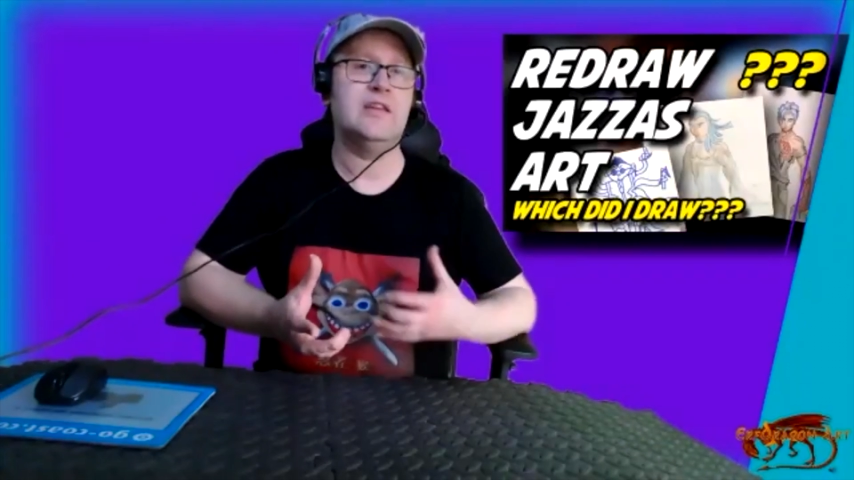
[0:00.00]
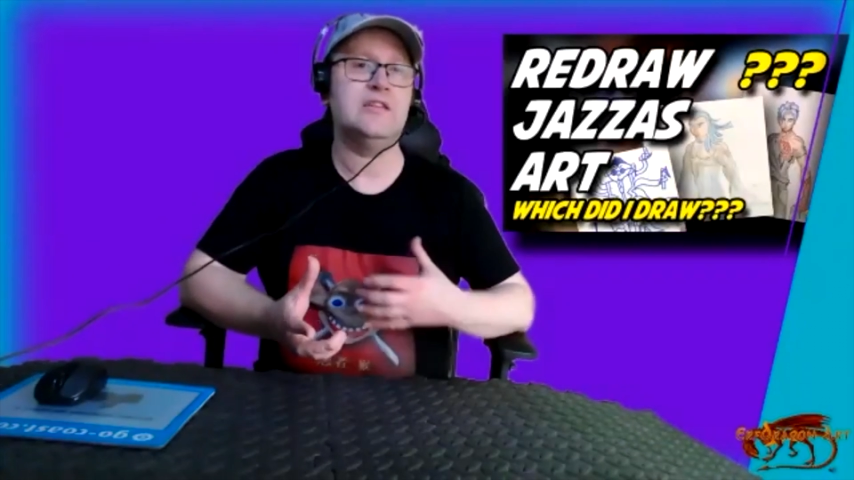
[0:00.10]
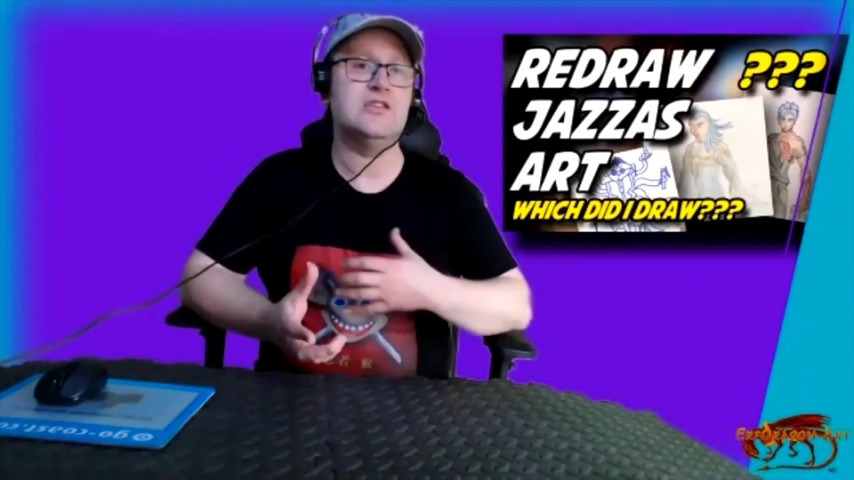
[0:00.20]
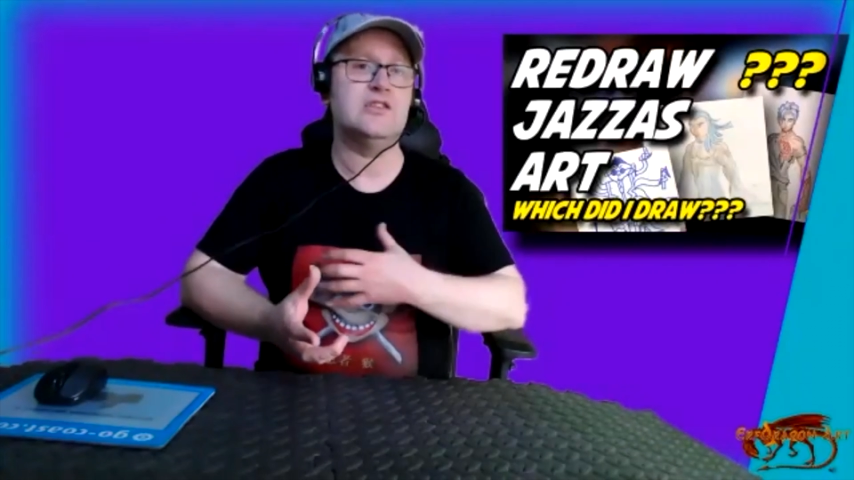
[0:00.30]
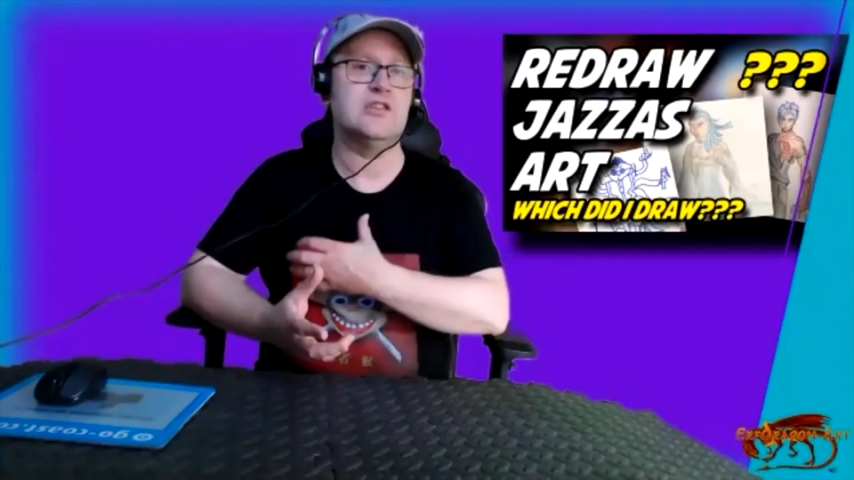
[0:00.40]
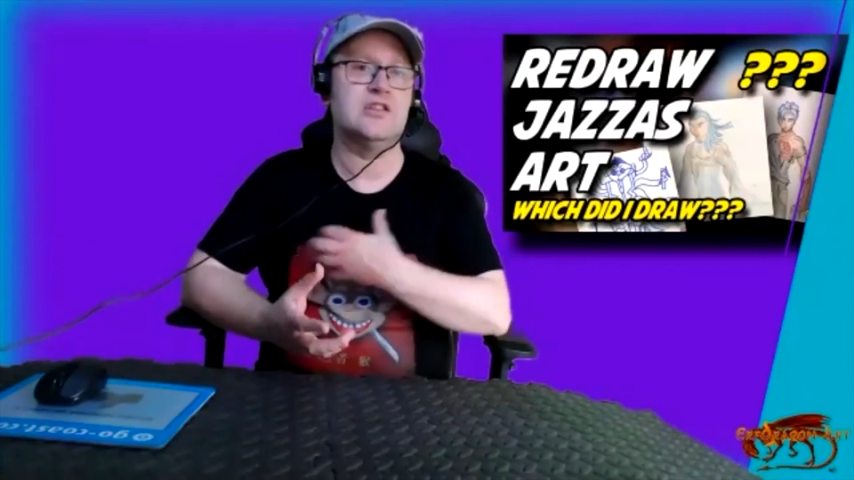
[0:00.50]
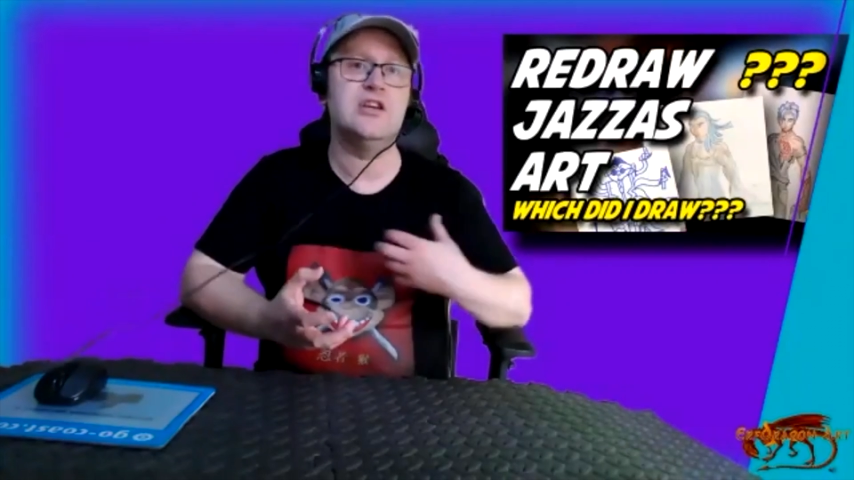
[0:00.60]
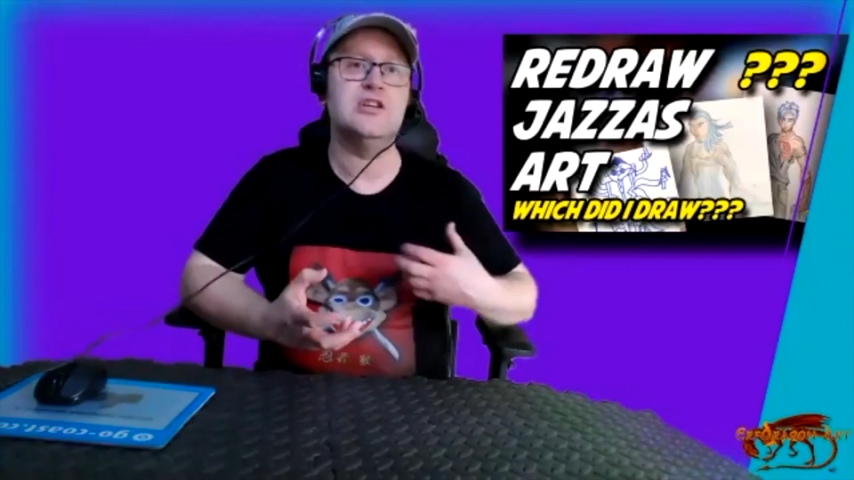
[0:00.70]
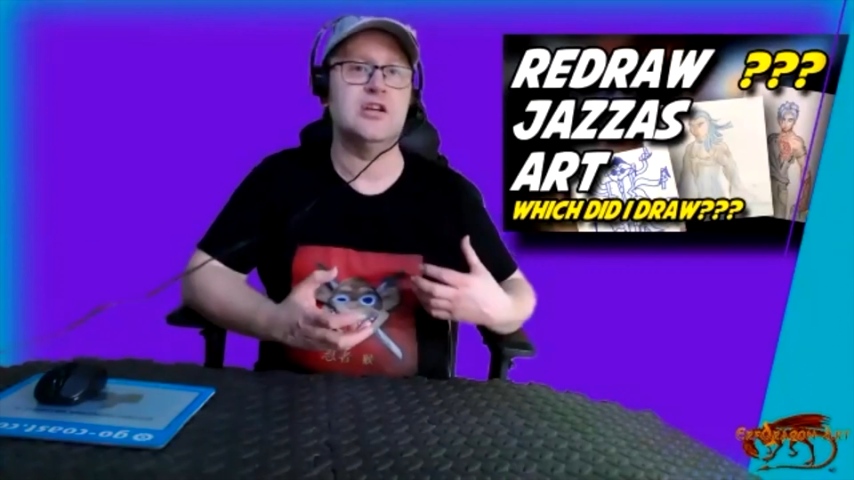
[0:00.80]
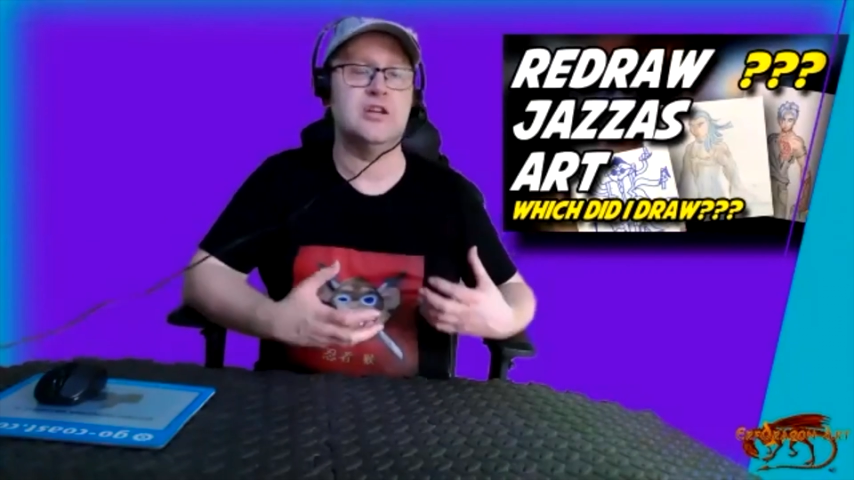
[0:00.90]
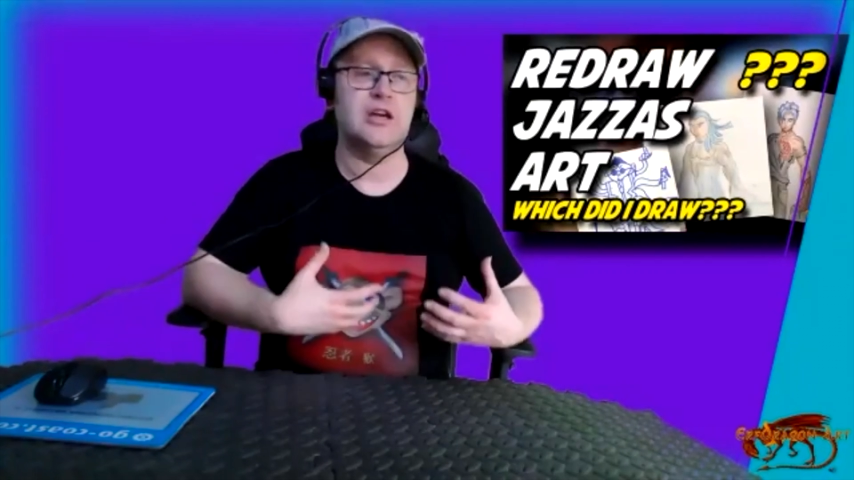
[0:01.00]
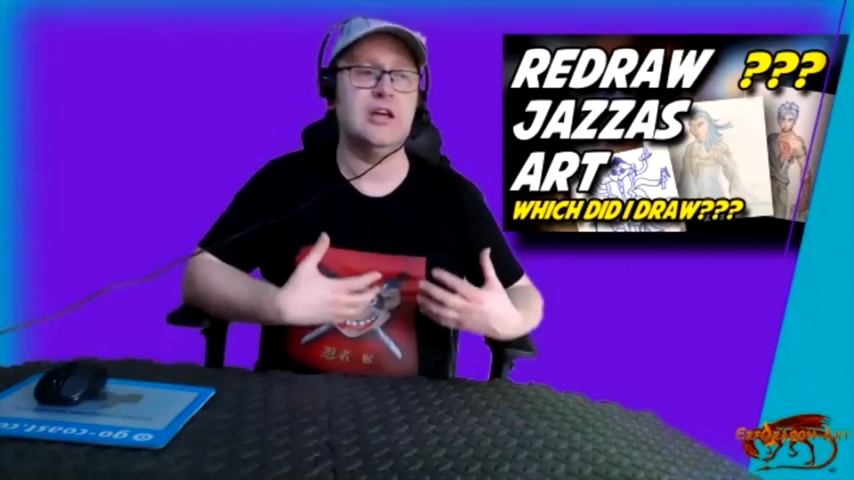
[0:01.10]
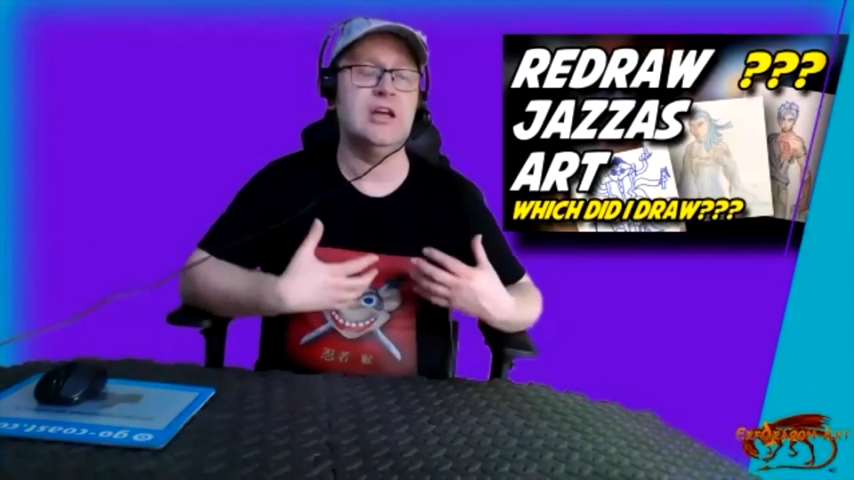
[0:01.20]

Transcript: that this is just a t-shirt that